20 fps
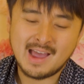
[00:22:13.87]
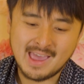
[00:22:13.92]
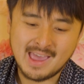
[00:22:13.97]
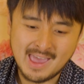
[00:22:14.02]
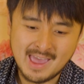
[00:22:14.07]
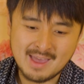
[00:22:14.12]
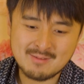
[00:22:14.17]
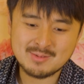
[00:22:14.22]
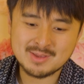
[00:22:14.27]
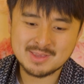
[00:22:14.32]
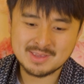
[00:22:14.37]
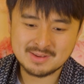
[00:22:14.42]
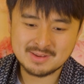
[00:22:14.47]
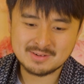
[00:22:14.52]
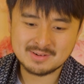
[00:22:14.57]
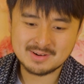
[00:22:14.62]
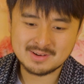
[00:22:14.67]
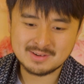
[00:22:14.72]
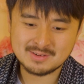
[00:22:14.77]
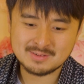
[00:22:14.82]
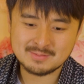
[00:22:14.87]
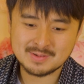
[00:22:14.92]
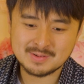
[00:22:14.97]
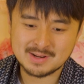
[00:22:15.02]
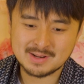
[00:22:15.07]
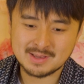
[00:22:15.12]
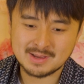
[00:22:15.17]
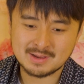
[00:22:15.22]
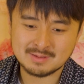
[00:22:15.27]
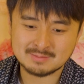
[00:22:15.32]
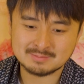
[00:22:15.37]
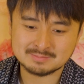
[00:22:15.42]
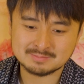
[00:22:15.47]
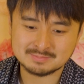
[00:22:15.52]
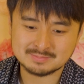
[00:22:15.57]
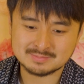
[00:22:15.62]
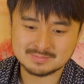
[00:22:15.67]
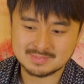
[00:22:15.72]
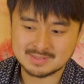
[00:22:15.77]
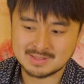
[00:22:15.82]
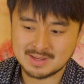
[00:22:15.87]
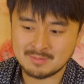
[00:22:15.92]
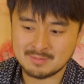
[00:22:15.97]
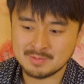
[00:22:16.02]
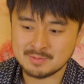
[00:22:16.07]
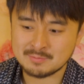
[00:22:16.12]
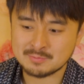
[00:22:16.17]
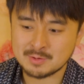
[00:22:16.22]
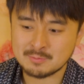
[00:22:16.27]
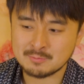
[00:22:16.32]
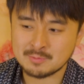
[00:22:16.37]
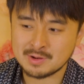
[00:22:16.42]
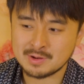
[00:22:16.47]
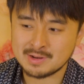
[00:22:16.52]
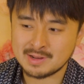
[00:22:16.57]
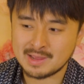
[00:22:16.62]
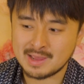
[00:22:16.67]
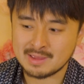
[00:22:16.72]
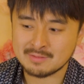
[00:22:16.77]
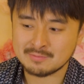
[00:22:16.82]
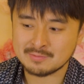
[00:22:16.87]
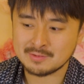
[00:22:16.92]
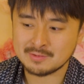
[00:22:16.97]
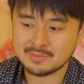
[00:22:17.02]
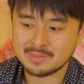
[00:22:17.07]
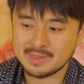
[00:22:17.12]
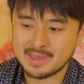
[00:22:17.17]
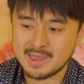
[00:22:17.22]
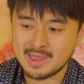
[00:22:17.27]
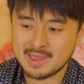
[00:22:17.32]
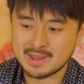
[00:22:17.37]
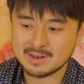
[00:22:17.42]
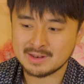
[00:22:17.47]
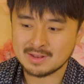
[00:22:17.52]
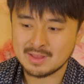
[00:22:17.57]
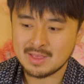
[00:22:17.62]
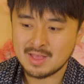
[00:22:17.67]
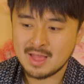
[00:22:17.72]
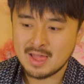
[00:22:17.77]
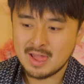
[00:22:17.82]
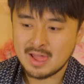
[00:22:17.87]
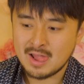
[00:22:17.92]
I am a hero, but coming from one, I feel that